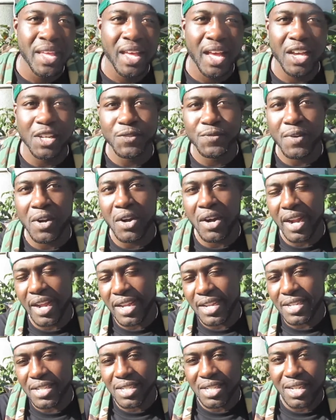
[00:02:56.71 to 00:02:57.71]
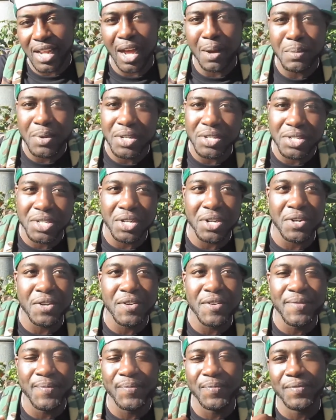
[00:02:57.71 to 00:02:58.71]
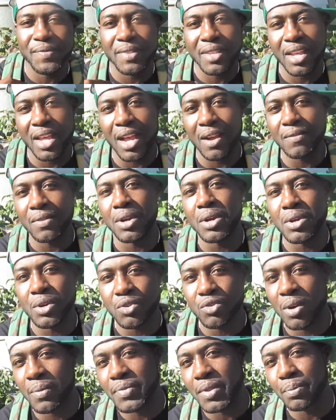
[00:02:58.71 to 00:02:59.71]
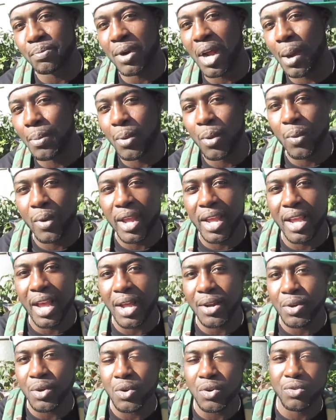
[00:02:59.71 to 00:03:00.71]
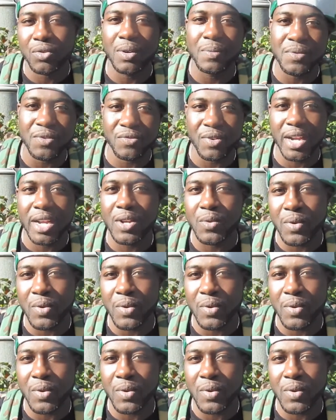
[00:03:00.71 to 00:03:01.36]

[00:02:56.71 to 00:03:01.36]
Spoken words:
as far as I'm concerned, I learned Krump the proper way, I know Krump the right